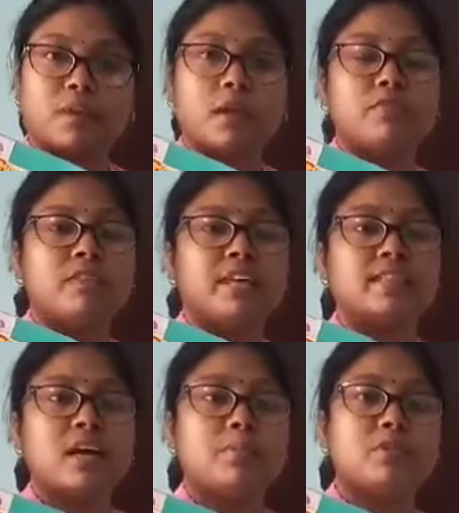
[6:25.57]
And with the
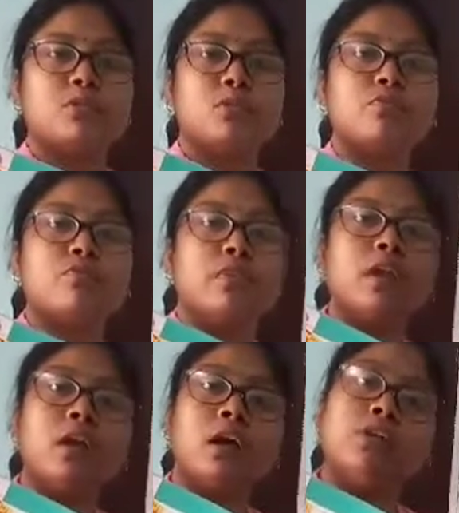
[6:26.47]
examples also
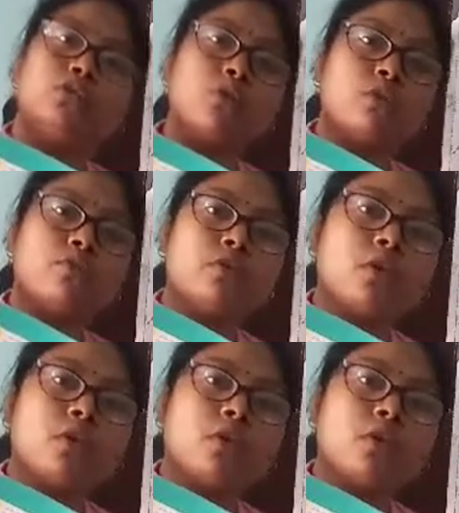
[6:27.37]
we'll solve.